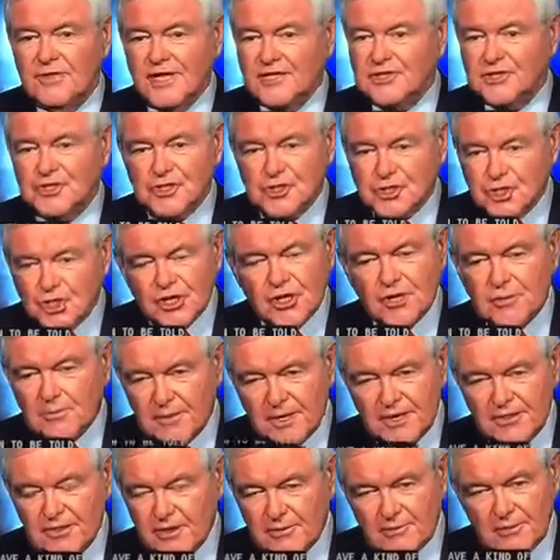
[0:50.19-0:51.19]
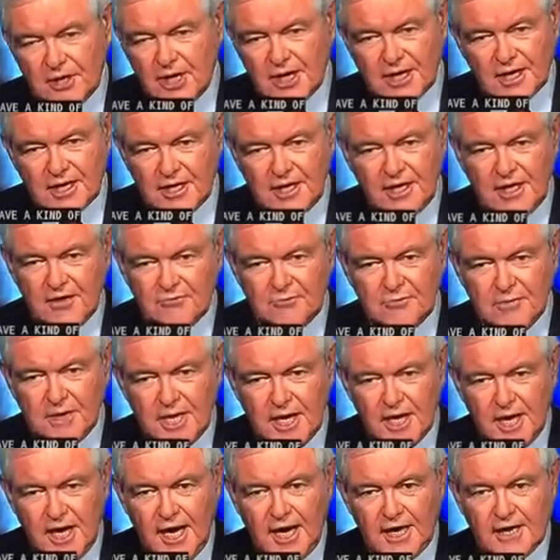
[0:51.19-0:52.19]
That shouldn't be the American
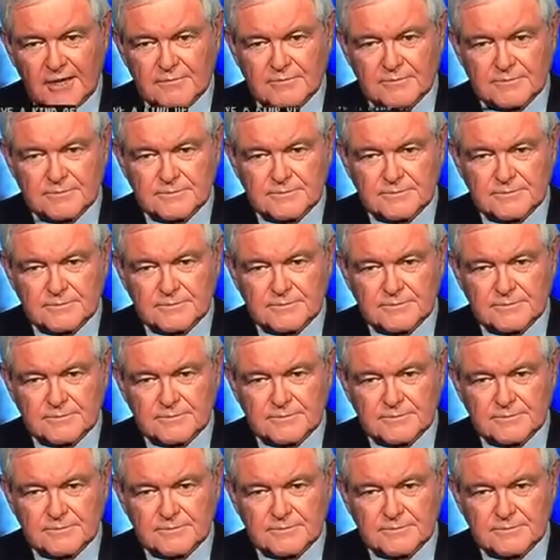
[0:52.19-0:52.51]
FBI.